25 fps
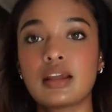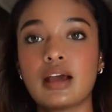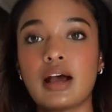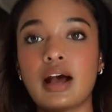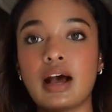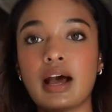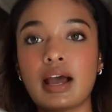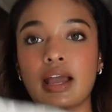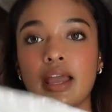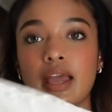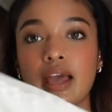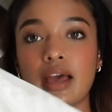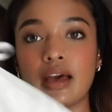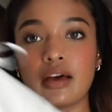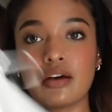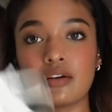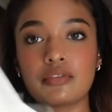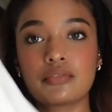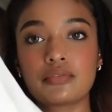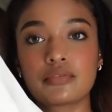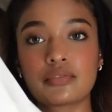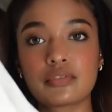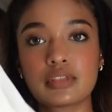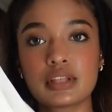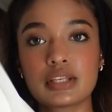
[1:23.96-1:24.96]
I
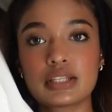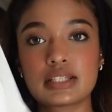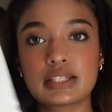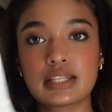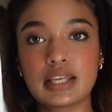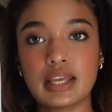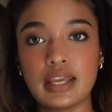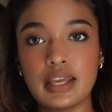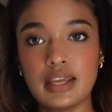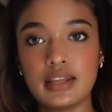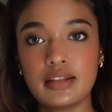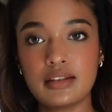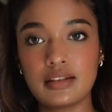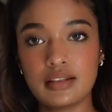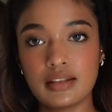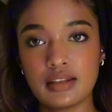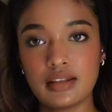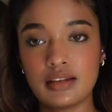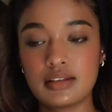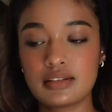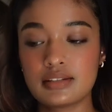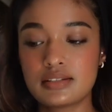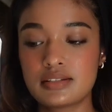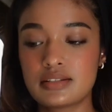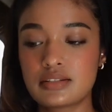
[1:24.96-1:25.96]
have this
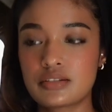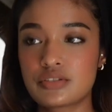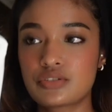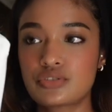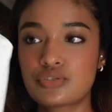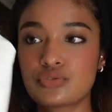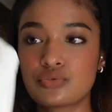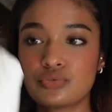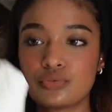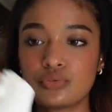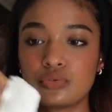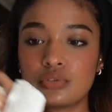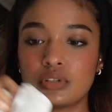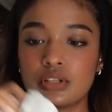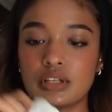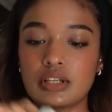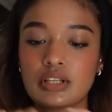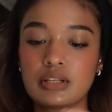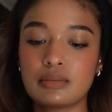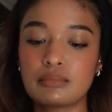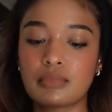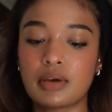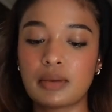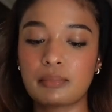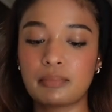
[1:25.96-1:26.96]
heatless tool
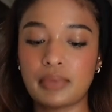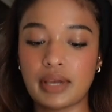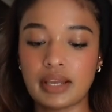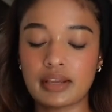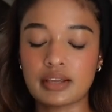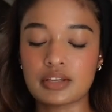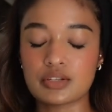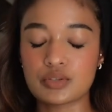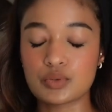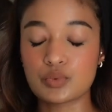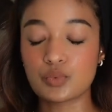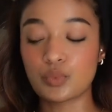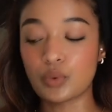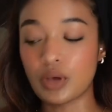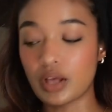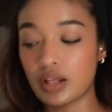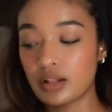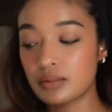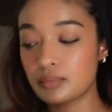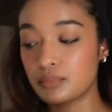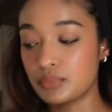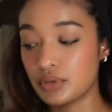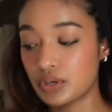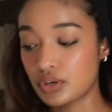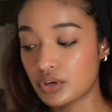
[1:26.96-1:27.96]
in my bag as
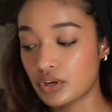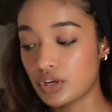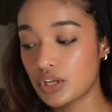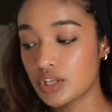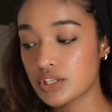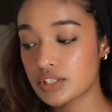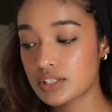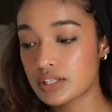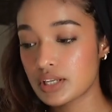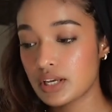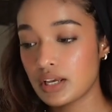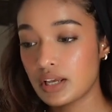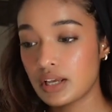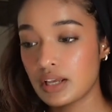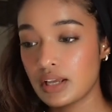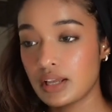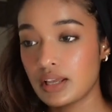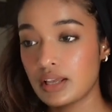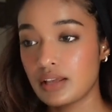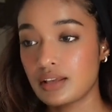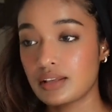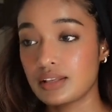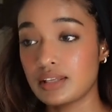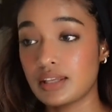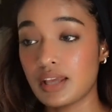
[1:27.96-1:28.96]
well because
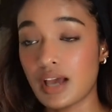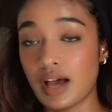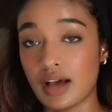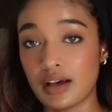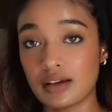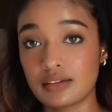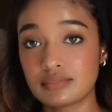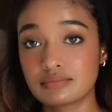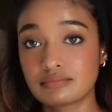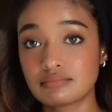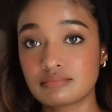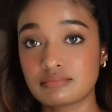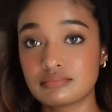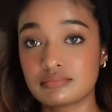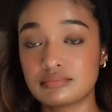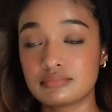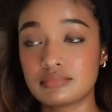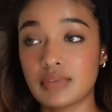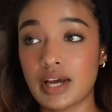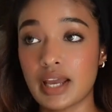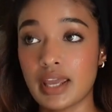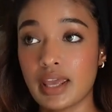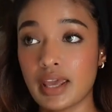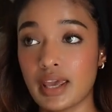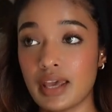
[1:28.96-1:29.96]

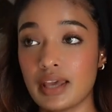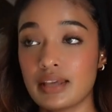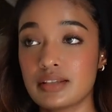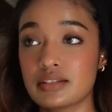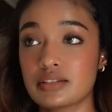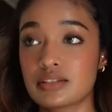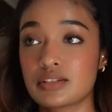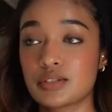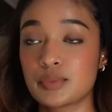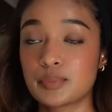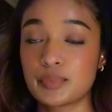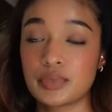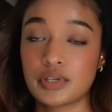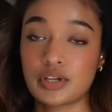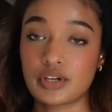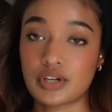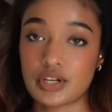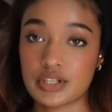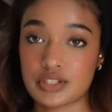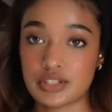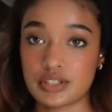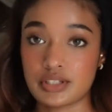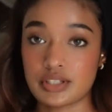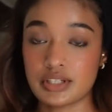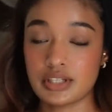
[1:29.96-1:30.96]
my hair is super
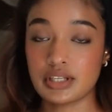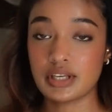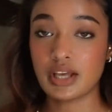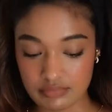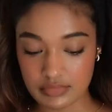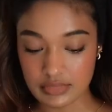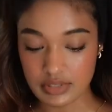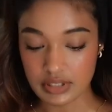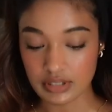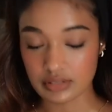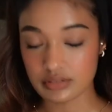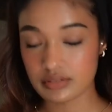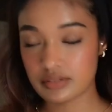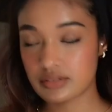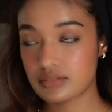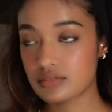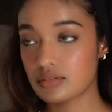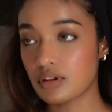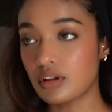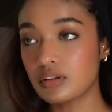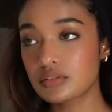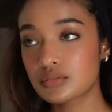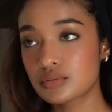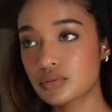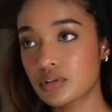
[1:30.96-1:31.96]
crusty. The
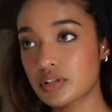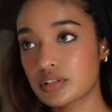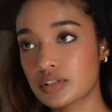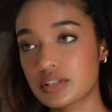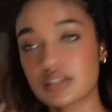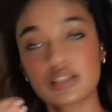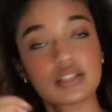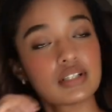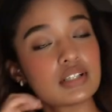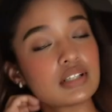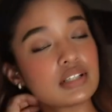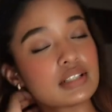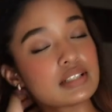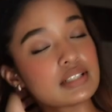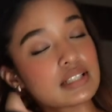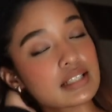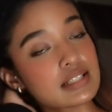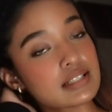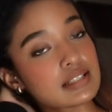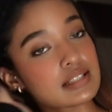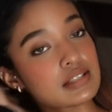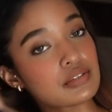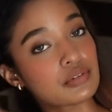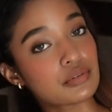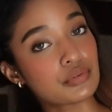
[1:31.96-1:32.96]
salt water
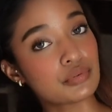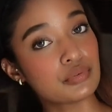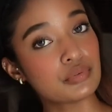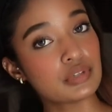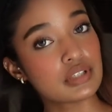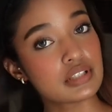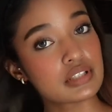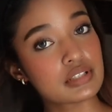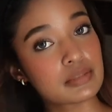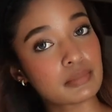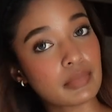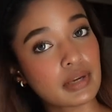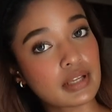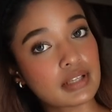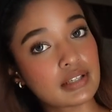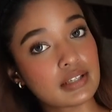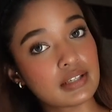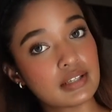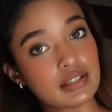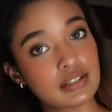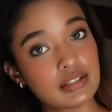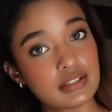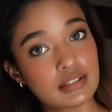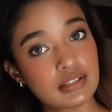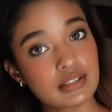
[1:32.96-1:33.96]
just ruins my
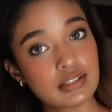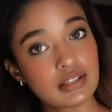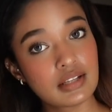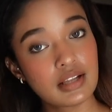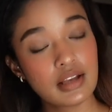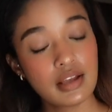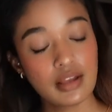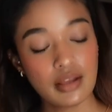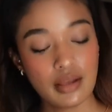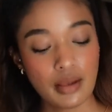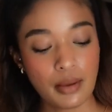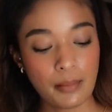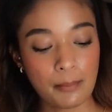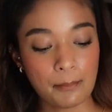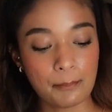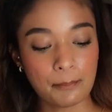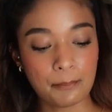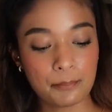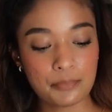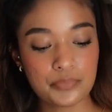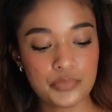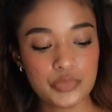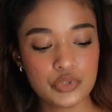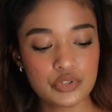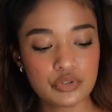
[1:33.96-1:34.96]
curl.
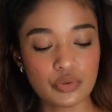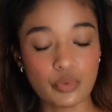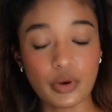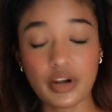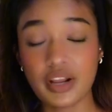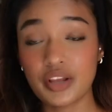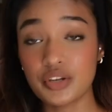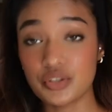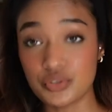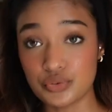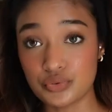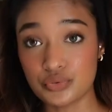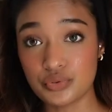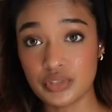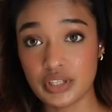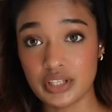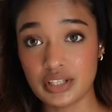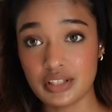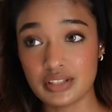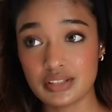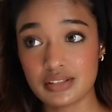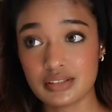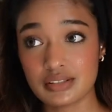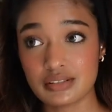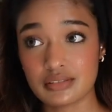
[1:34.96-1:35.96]
So what I do
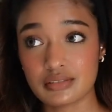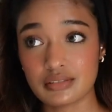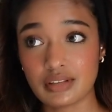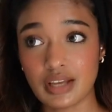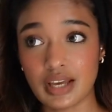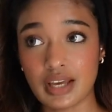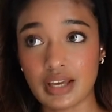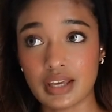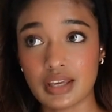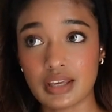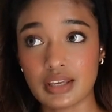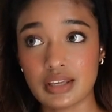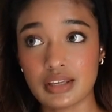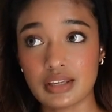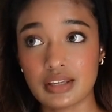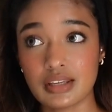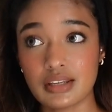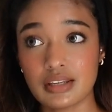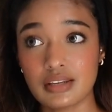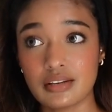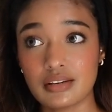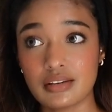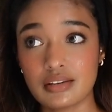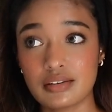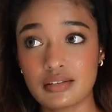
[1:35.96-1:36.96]
is
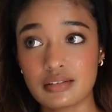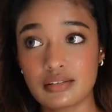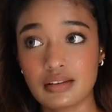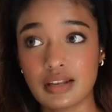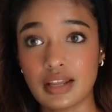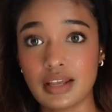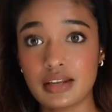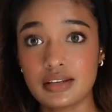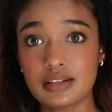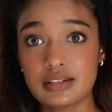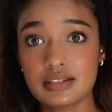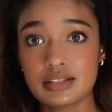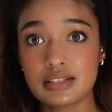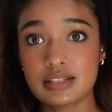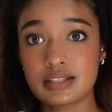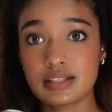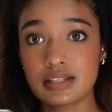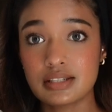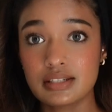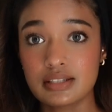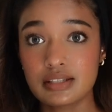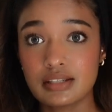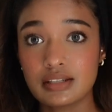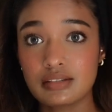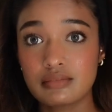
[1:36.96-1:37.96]
I let it
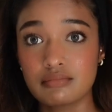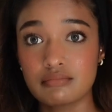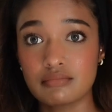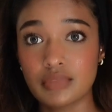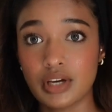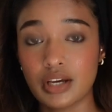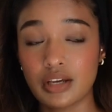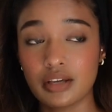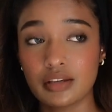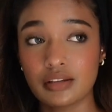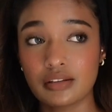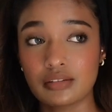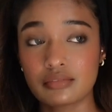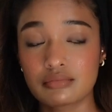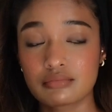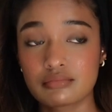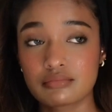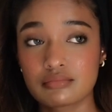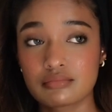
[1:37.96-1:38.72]
sit in my